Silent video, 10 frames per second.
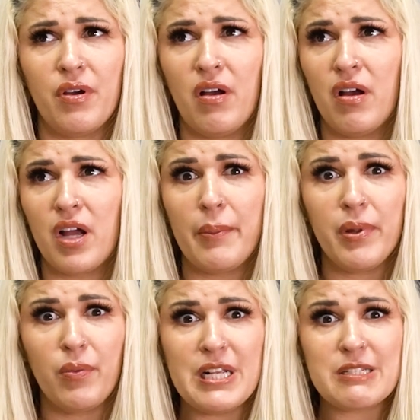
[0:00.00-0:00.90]
a couple
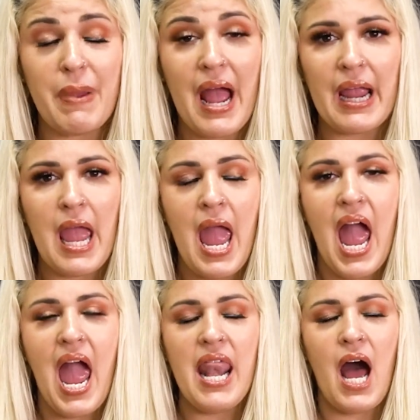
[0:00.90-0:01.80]
of weeks back,
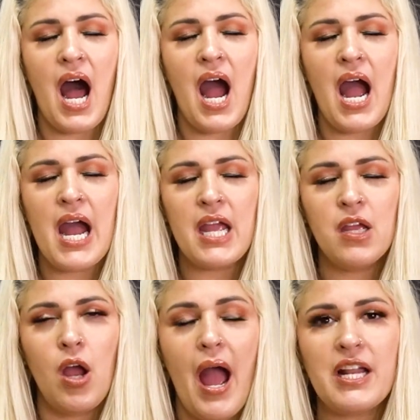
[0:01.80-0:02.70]
and I
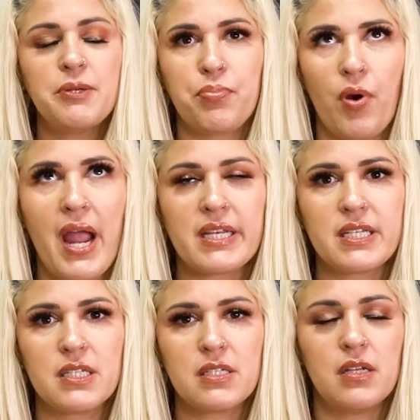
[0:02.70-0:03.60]
had to
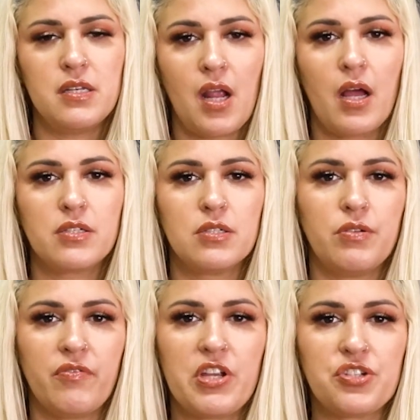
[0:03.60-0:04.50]
practice not
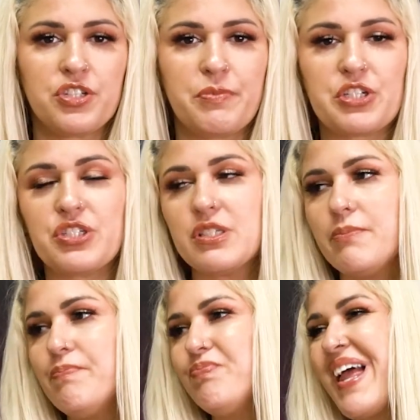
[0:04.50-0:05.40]
doing facial expressions.
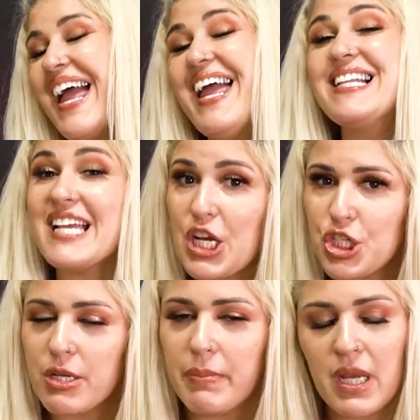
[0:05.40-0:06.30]
It's
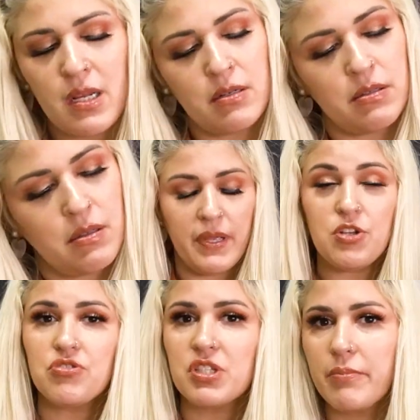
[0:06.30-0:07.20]
actually been an
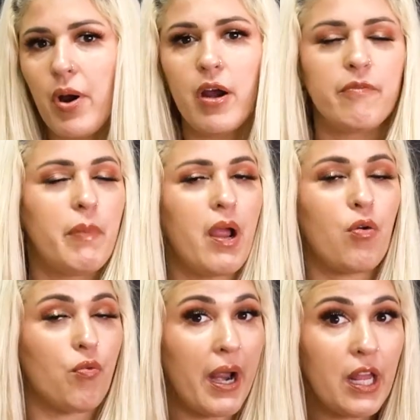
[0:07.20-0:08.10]
interesting part of my
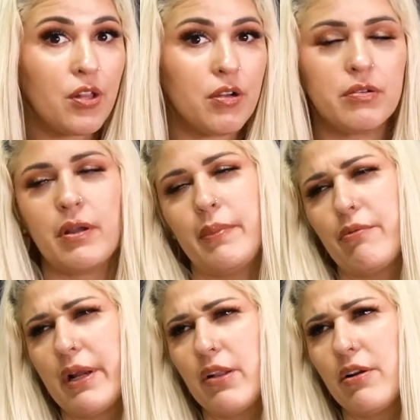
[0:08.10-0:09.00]
regular, my
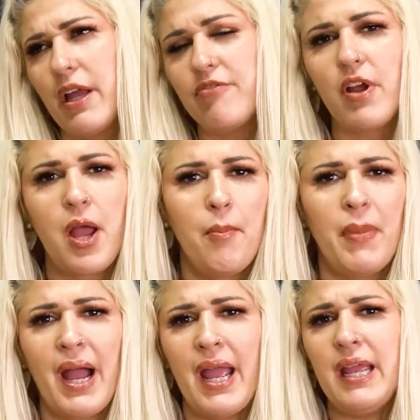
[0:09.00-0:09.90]
regular life,
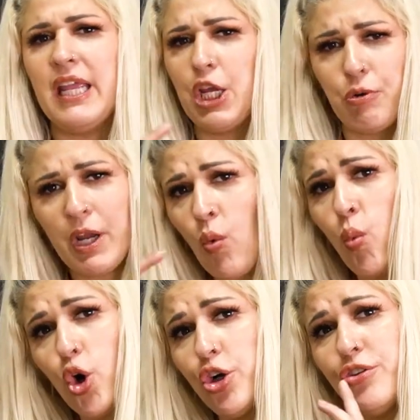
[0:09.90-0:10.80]
my hearing
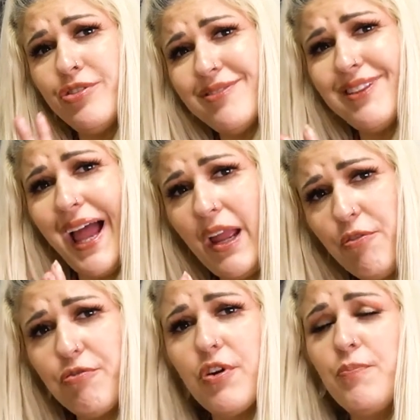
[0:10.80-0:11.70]
world
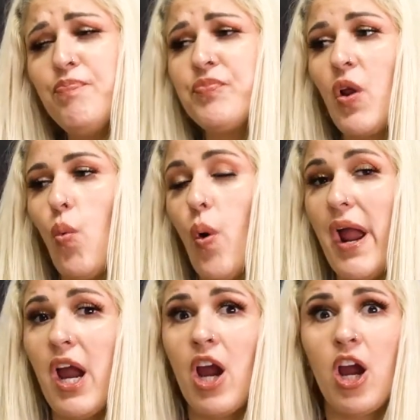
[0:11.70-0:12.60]
life,
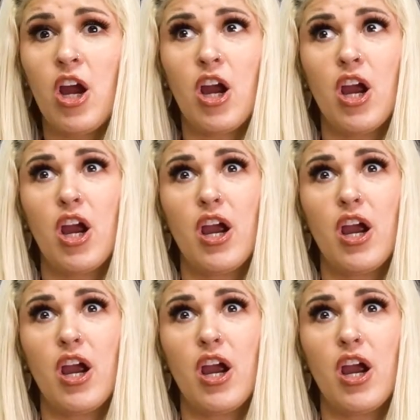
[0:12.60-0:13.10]
where